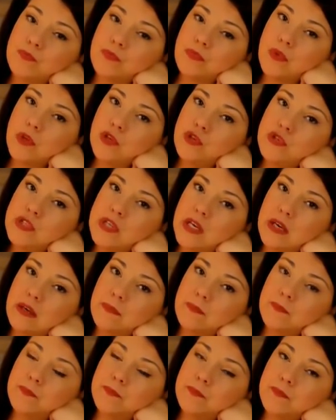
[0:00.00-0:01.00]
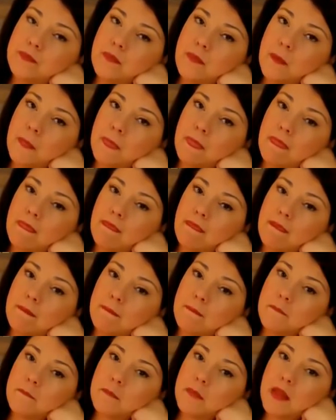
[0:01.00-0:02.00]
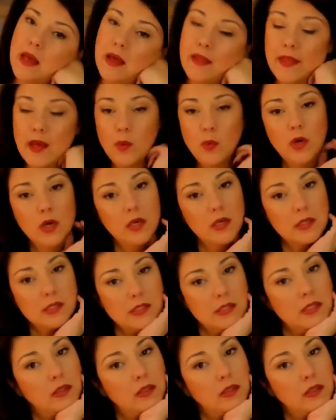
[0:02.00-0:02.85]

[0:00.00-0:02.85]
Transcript: You see how that works?